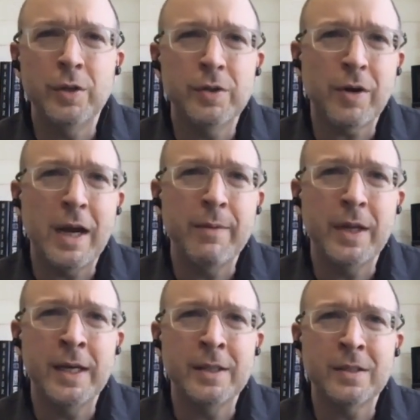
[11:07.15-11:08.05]
You describe it
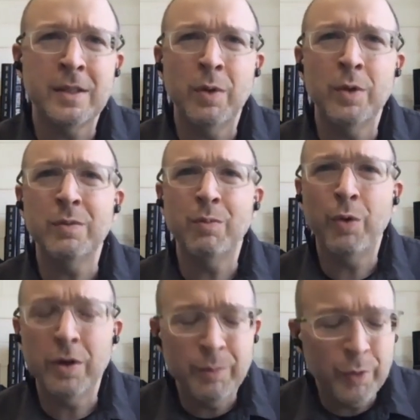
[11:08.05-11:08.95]
as the most
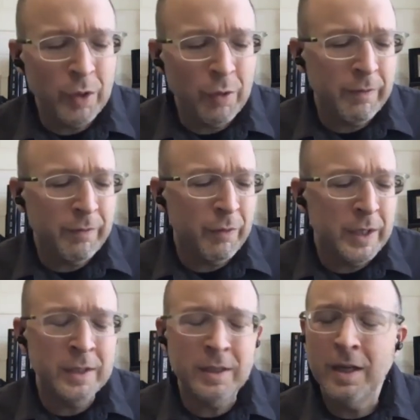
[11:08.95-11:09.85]
important book you've ever
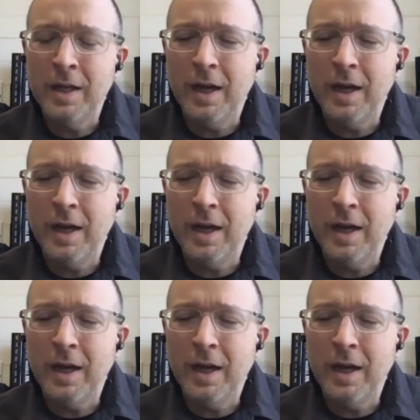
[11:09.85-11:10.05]
written.